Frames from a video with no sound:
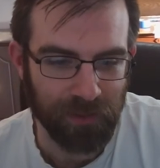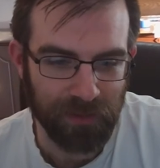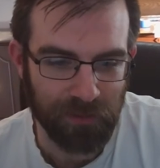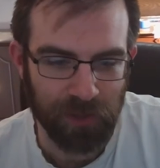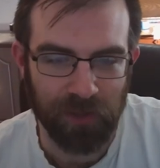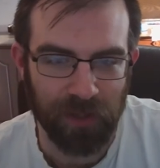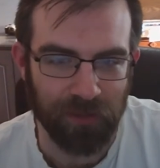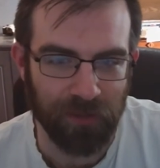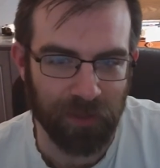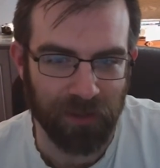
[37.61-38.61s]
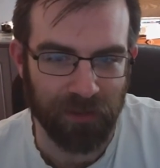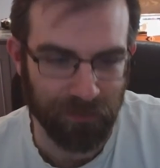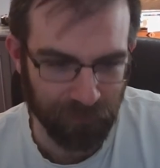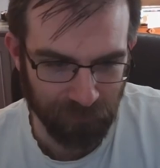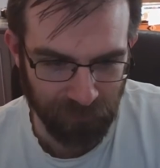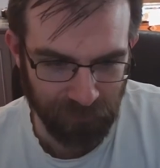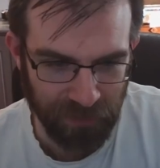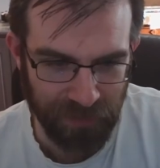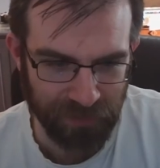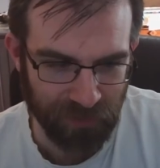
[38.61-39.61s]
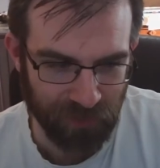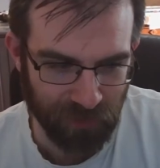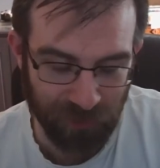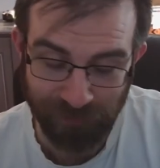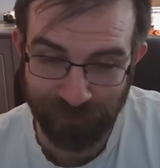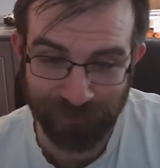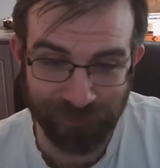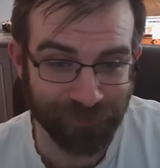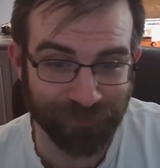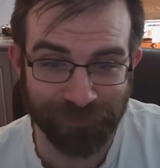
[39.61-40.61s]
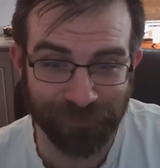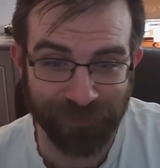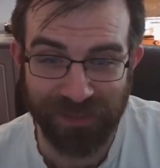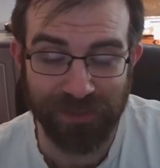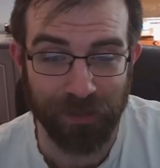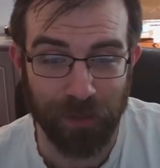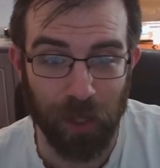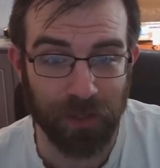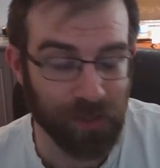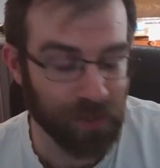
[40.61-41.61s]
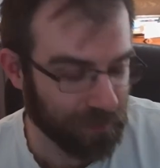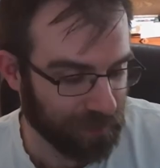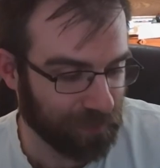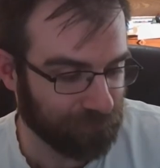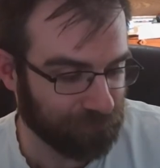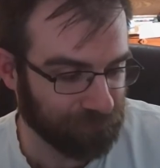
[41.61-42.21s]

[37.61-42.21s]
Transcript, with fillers: some shit about this psychologist